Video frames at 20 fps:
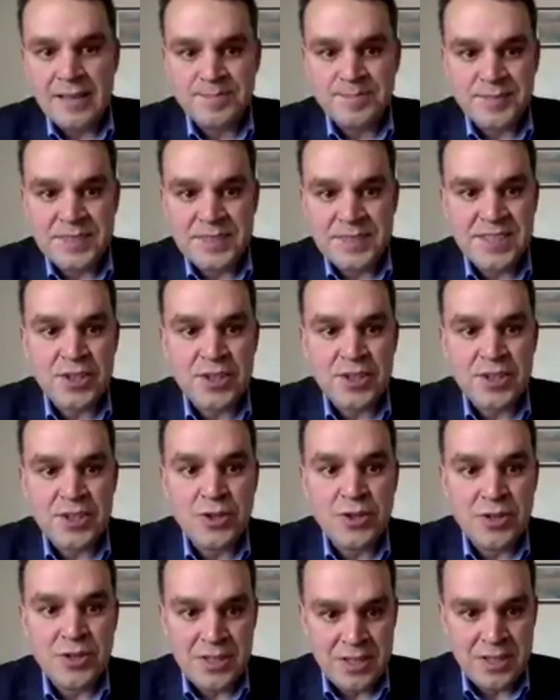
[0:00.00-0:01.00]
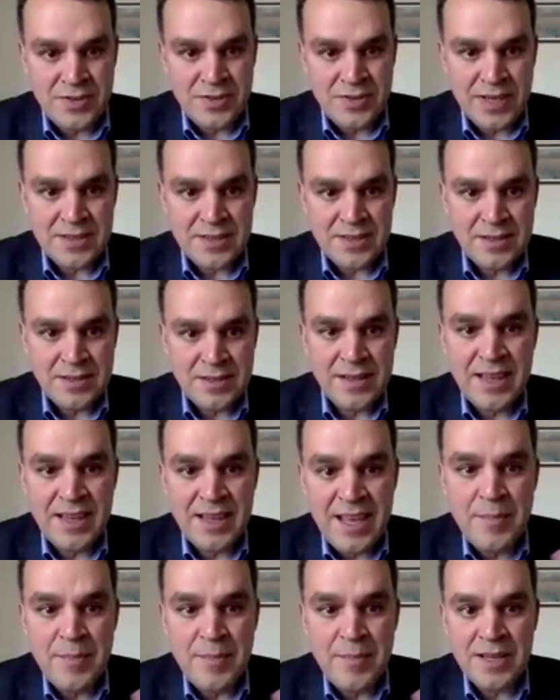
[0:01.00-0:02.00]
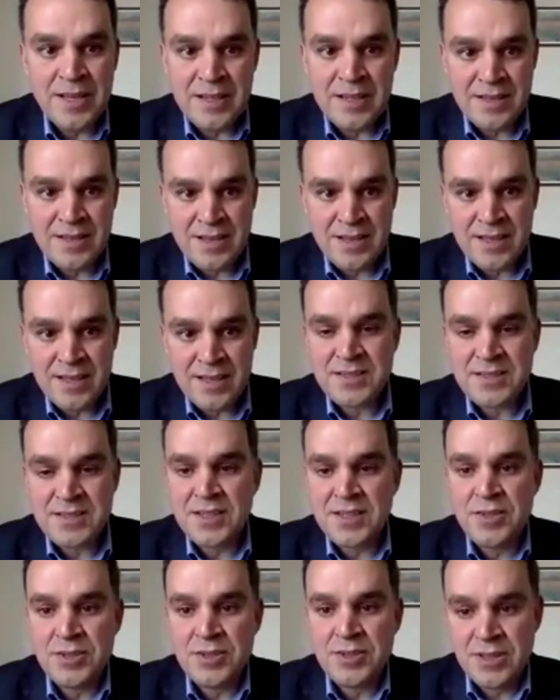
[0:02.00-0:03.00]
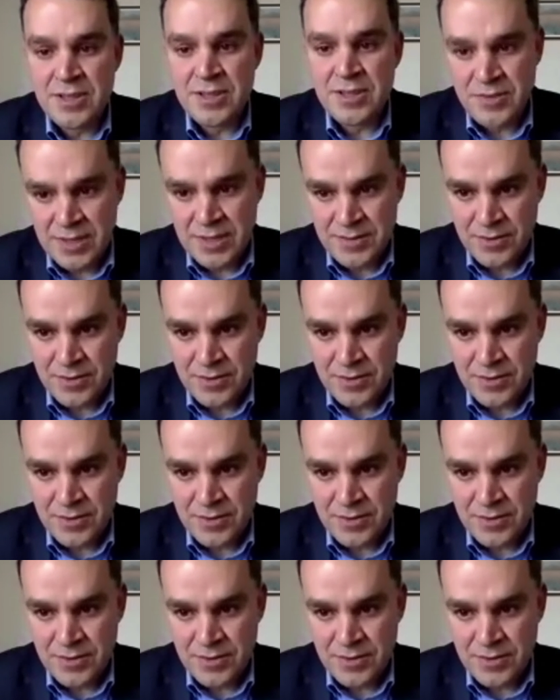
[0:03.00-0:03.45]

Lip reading: security threat, the imminent security threat for